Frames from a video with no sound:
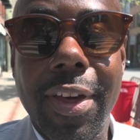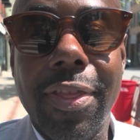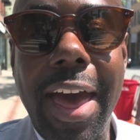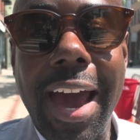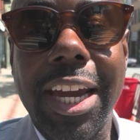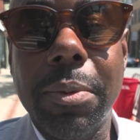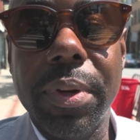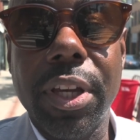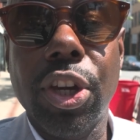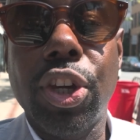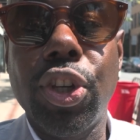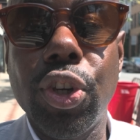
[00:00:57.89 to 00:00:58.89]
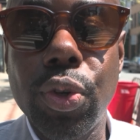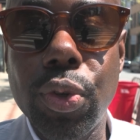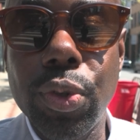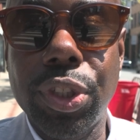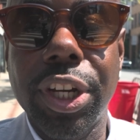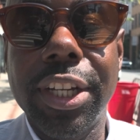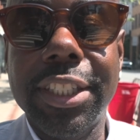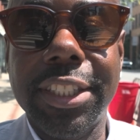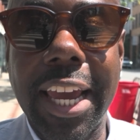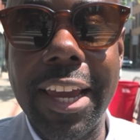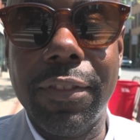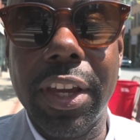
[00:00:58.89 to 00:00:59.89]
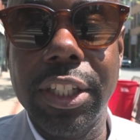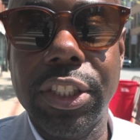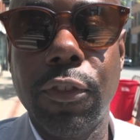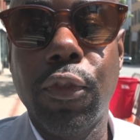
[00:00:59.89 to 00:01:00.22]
That could be a huge savings